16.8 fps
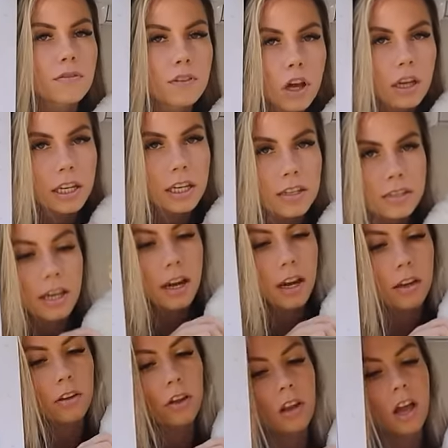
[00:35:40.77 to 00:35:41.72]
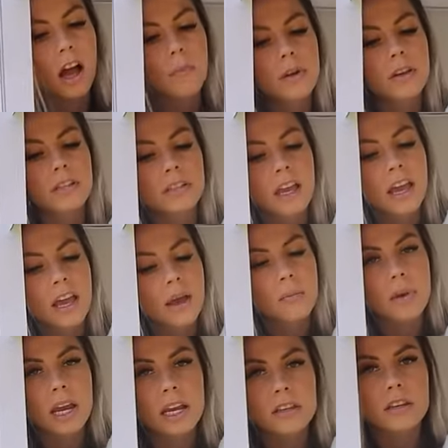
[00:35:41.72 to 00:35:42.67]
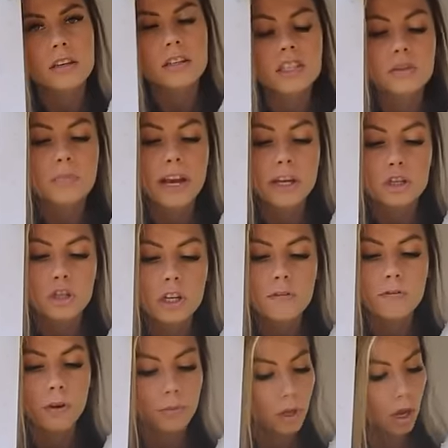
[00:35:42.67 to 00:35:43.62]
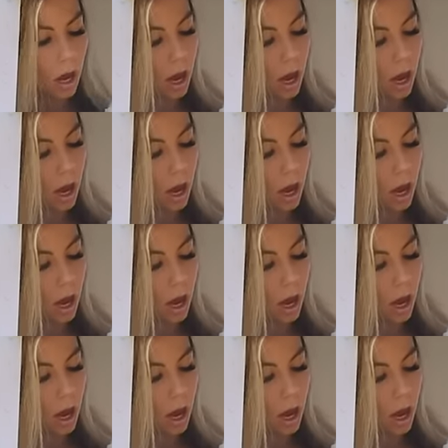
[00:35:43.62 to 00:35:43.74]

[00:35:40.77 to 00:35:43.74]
of cookies here. The llamas made these specially from the